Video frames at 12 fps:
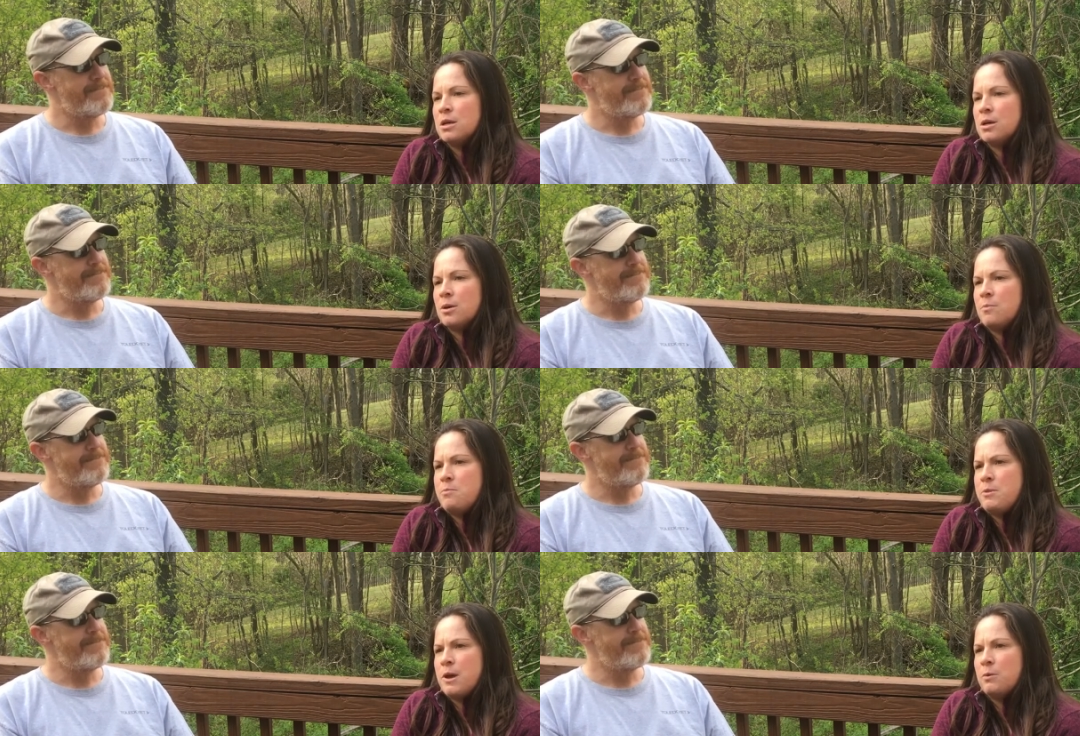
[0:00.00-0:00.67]

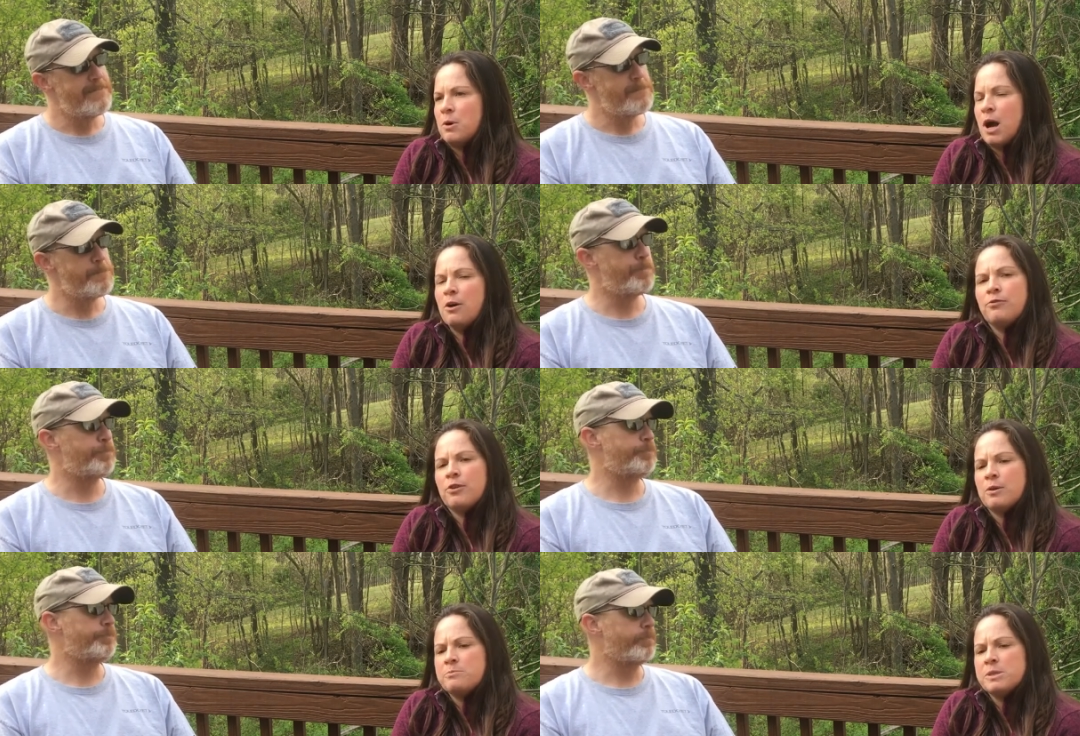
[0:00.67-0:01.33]
Speaker 1: Um, they were
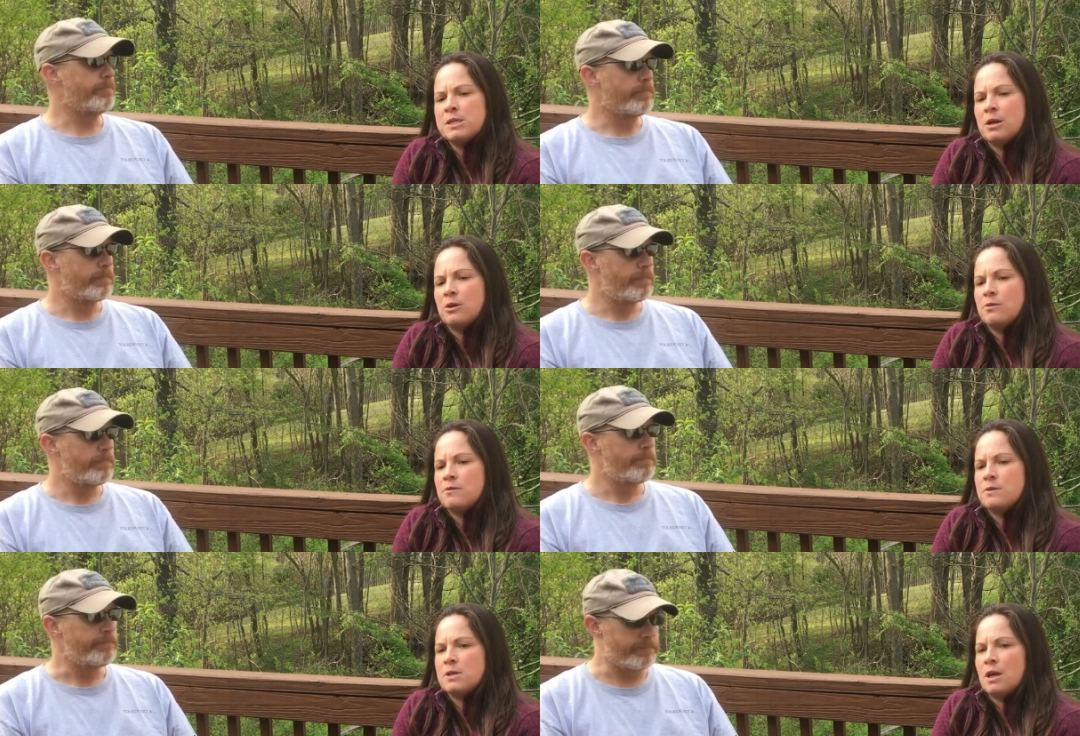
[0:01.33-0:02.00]
out for
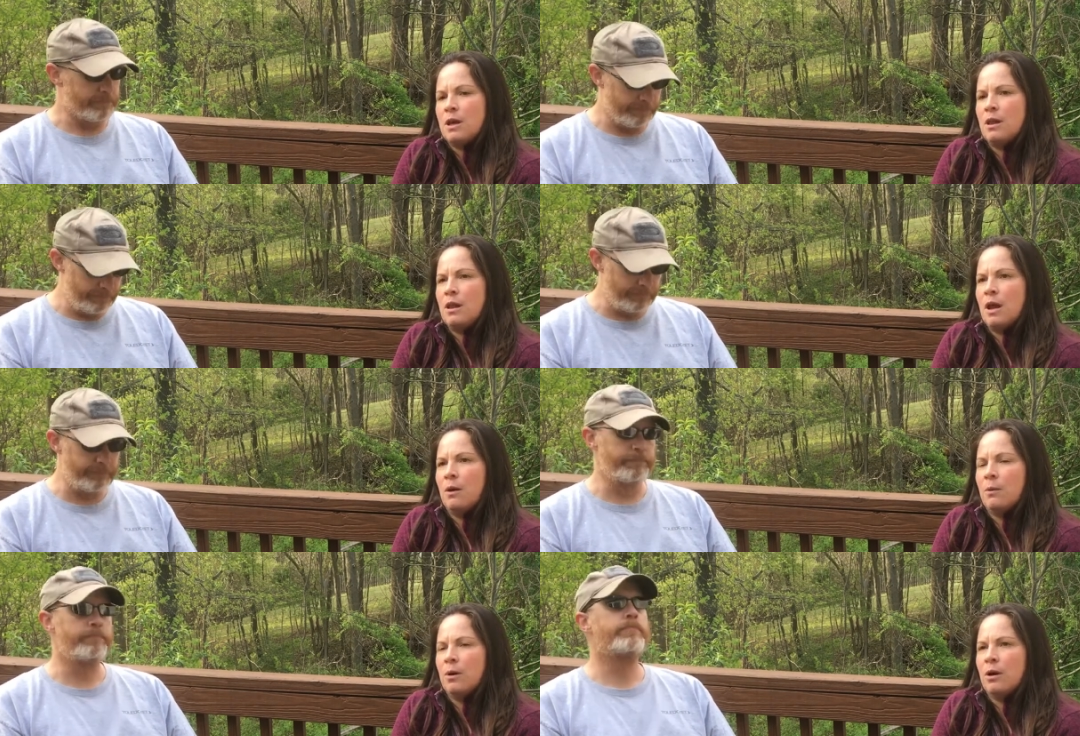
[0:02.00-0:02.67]
themselves, and mm-hmm.
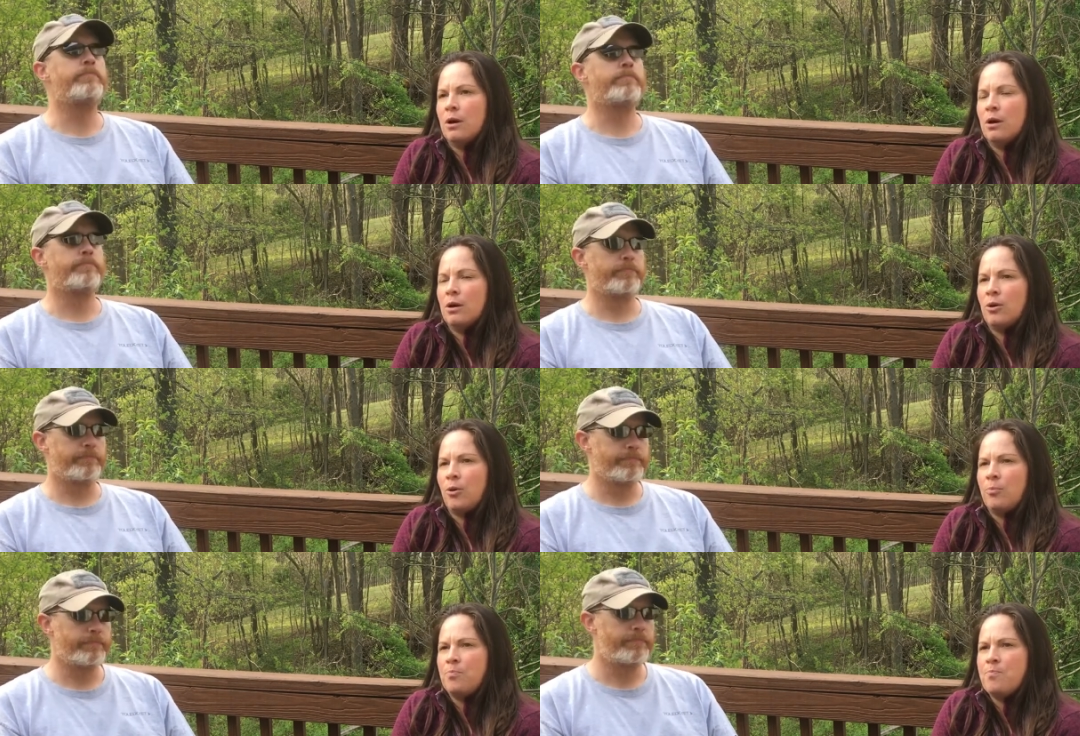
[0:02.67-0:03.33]
they were
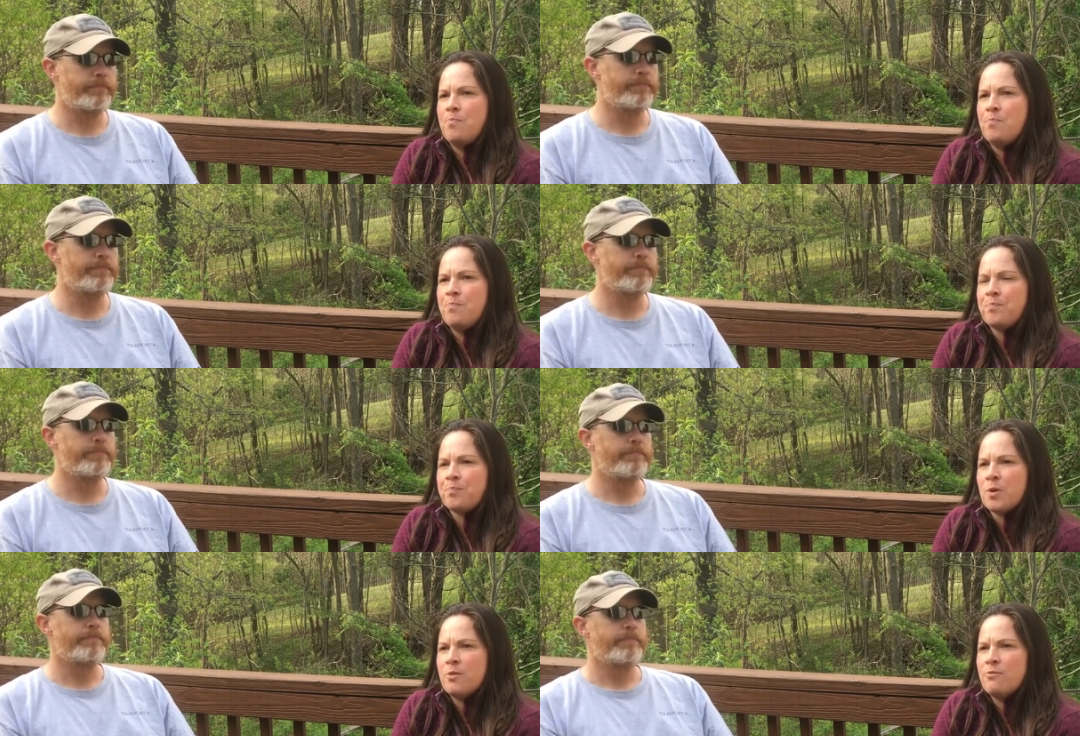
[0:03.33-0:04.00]
um,
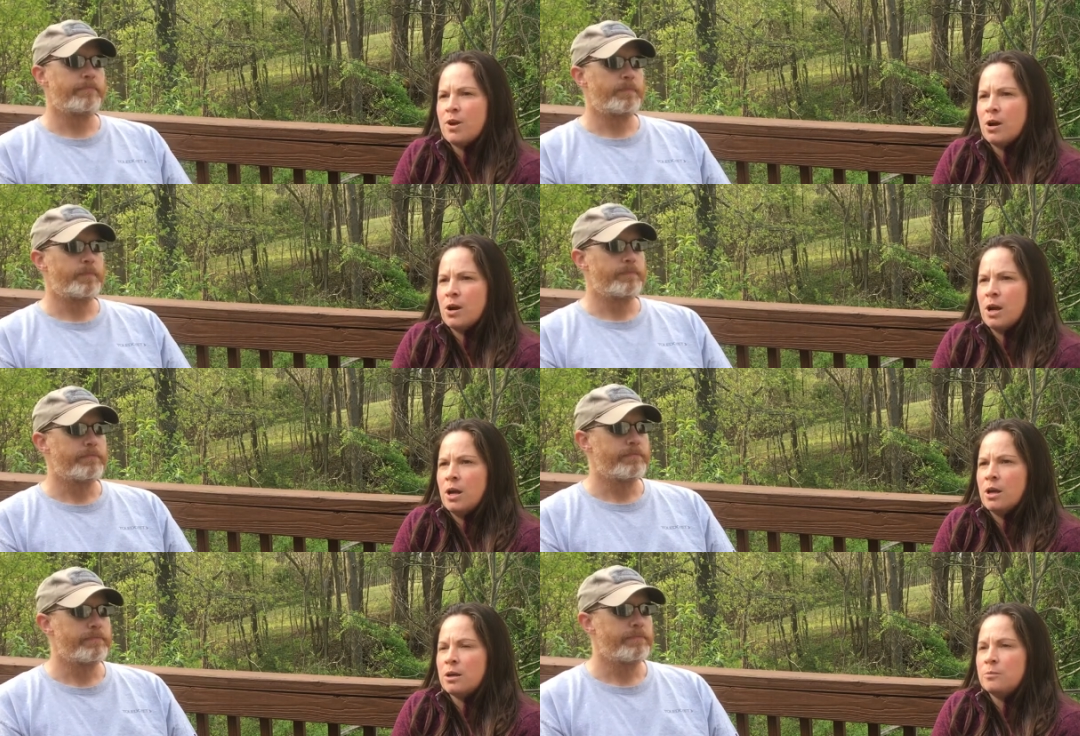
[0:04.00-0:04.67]

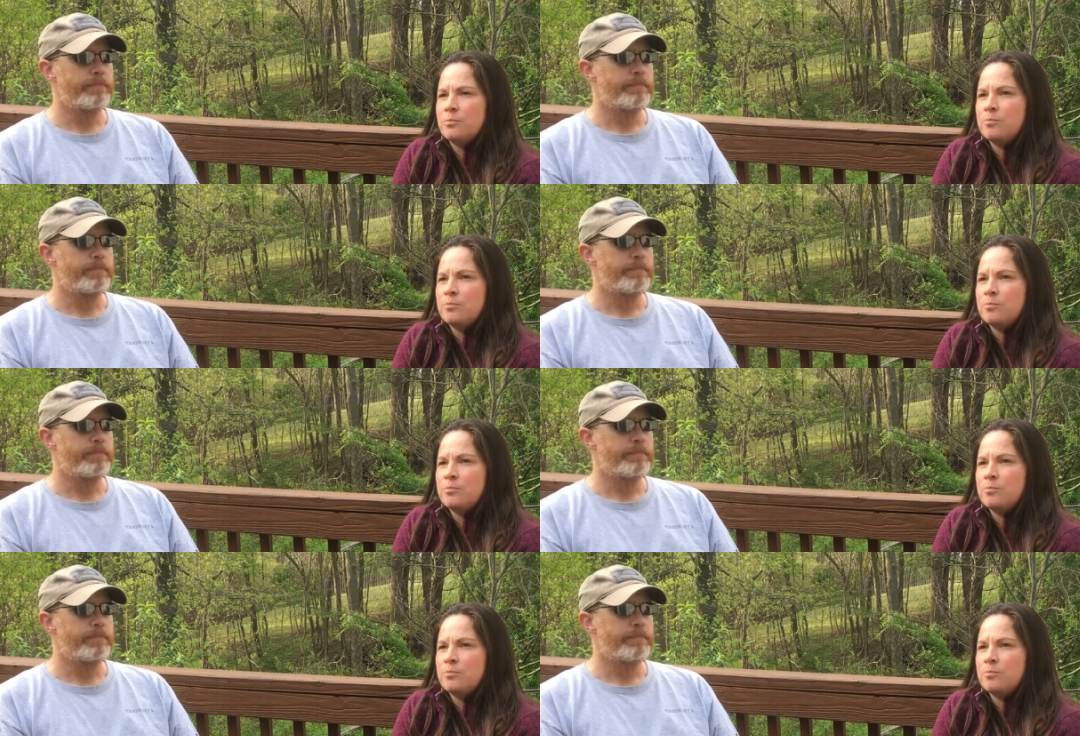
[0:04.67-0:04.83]
very